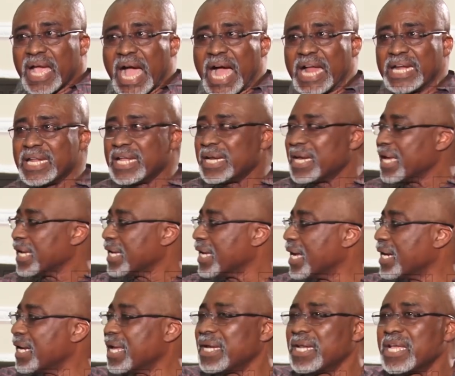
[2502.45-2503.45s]
and then I
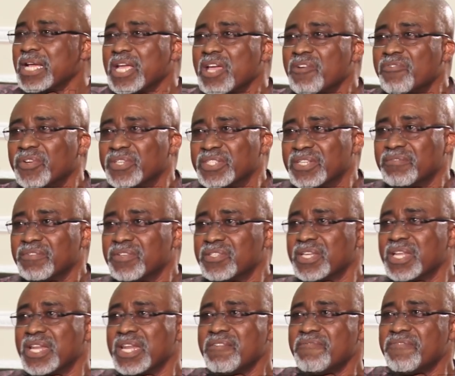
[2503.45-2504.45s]
carry an AK-47. You
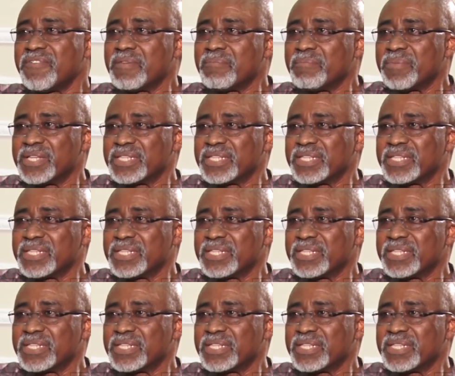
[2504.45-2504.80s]
say, leave him.